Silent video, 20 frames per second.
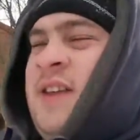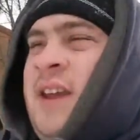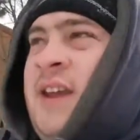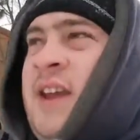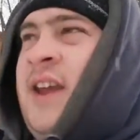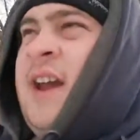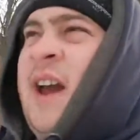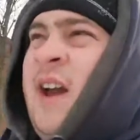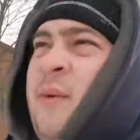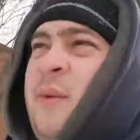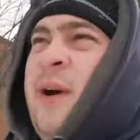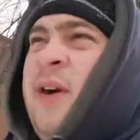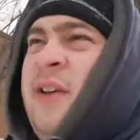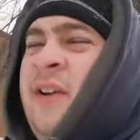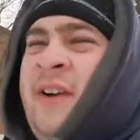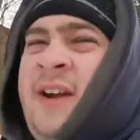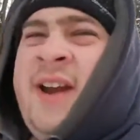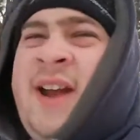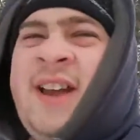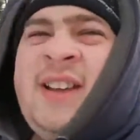The
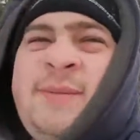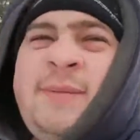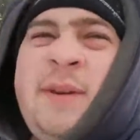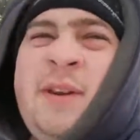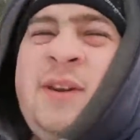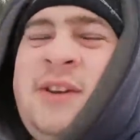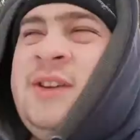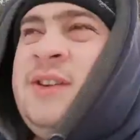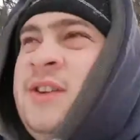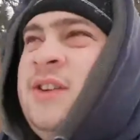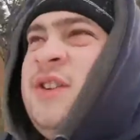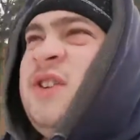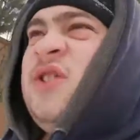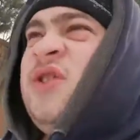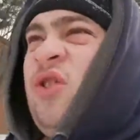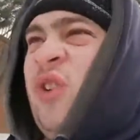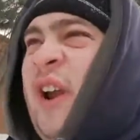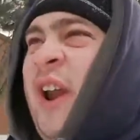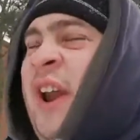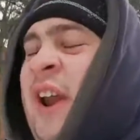weather has been
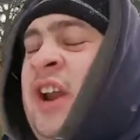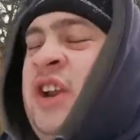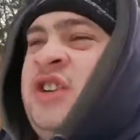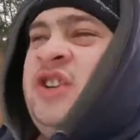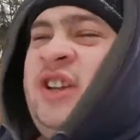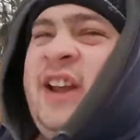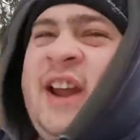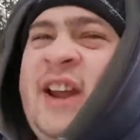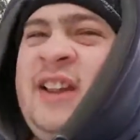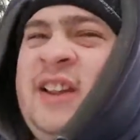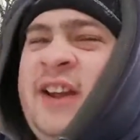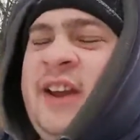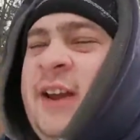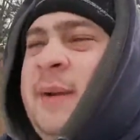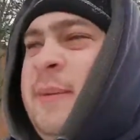strange lately.